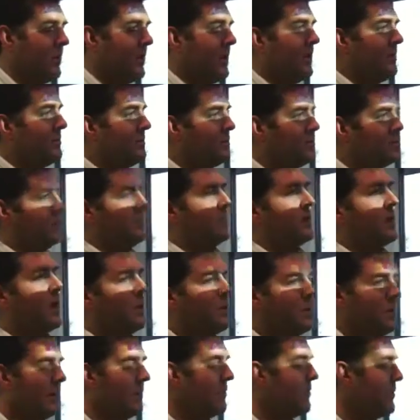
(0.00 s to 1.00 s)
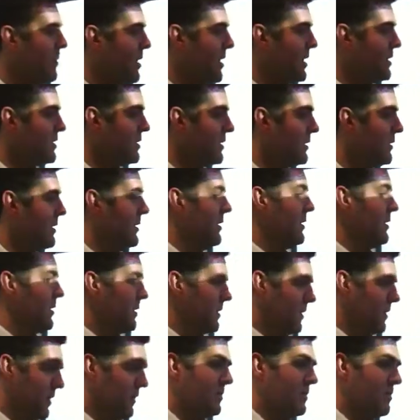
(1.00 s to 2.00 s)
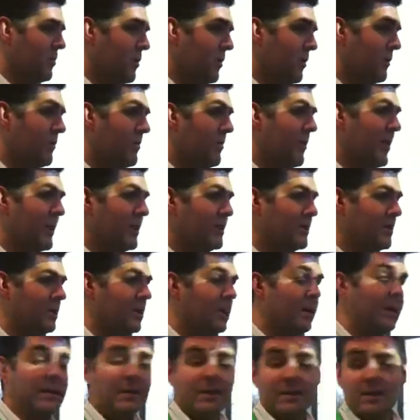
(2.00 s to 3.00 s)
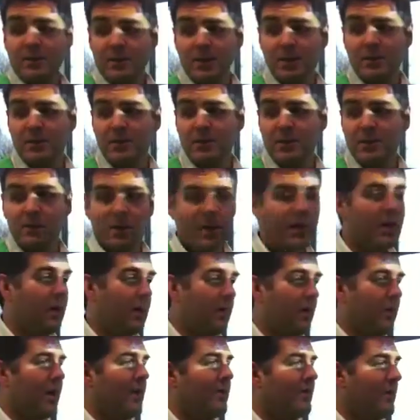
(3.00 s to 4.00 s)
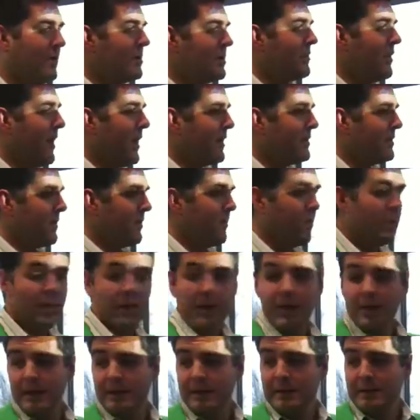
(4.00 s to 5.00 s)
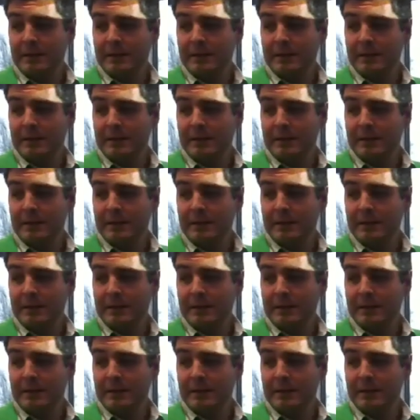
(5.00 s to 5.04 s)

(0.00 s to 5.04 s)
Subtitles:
of it, go to the information, gives you more information, gives you another way of interacting with it.